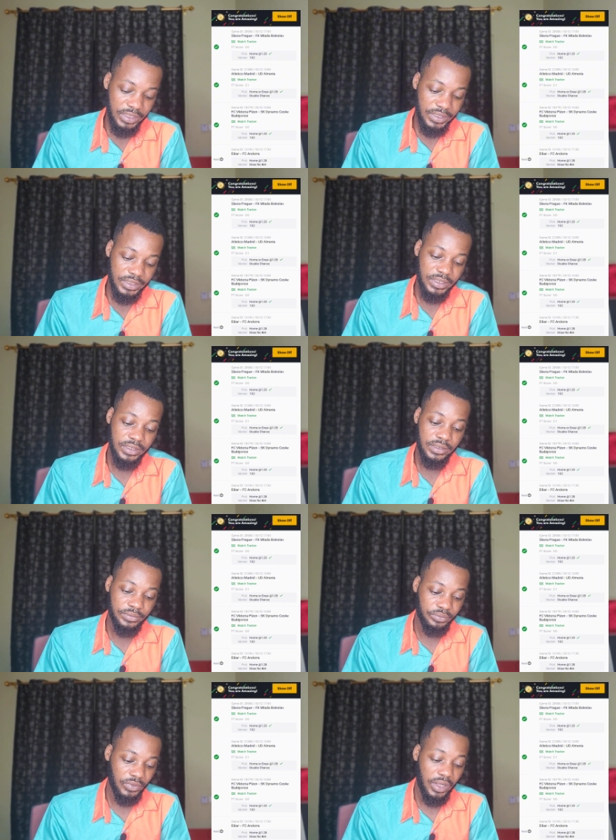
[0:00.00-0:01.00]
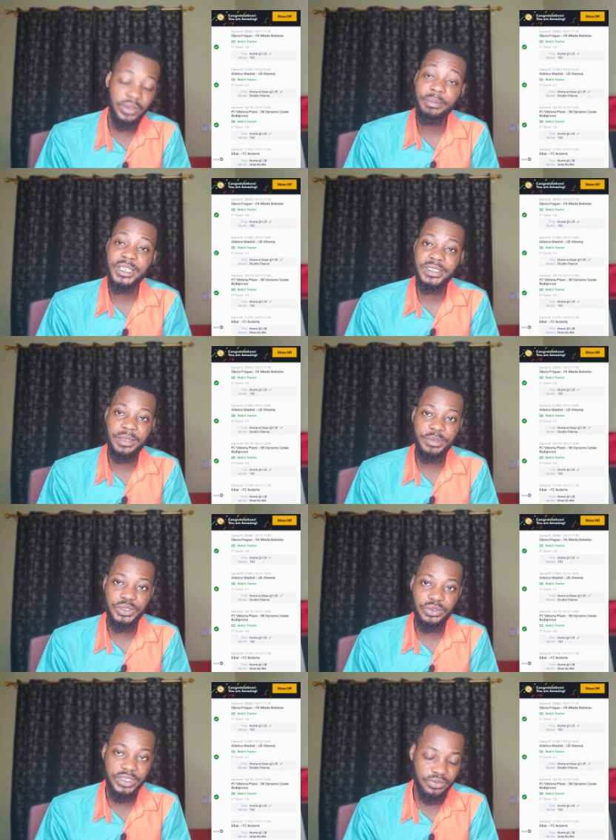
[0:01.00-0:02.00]
Yes, the best slip
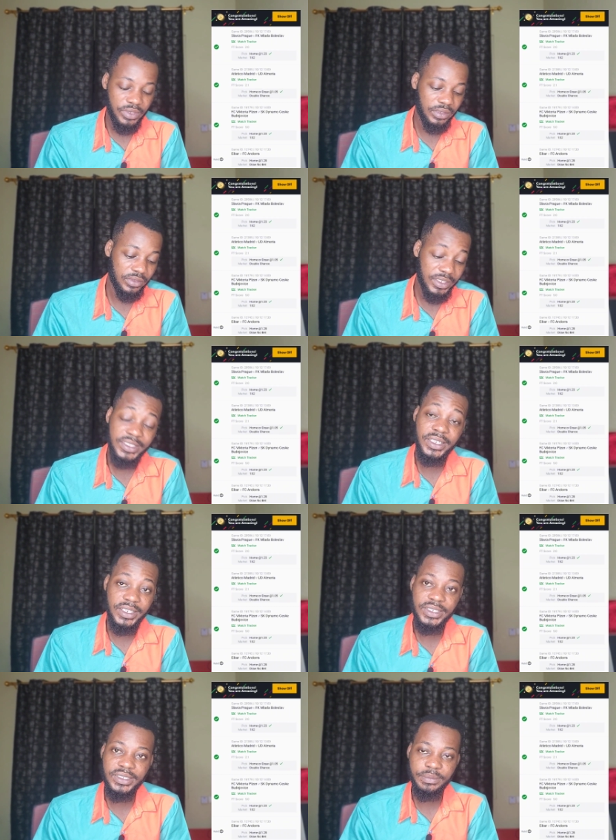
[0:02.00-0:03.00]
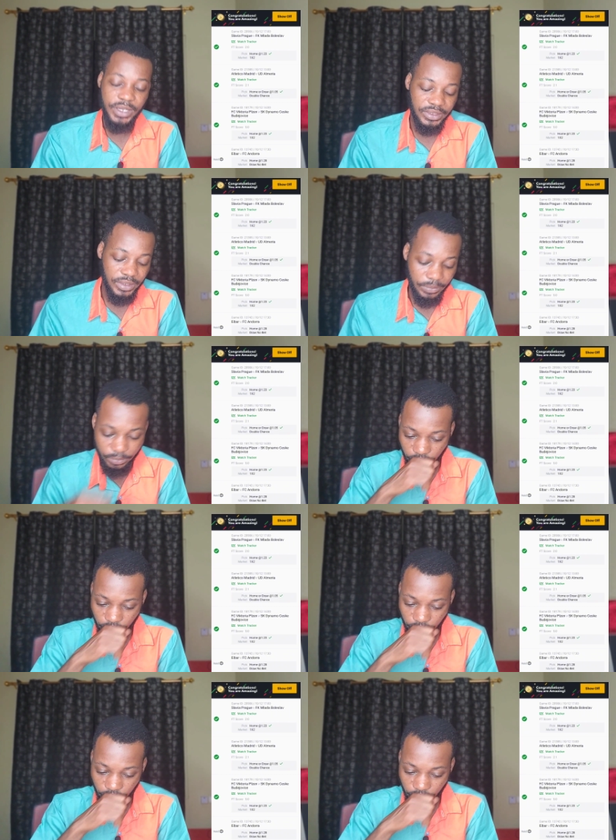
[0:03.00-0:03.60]
is on the screen. Yesterday's best slip.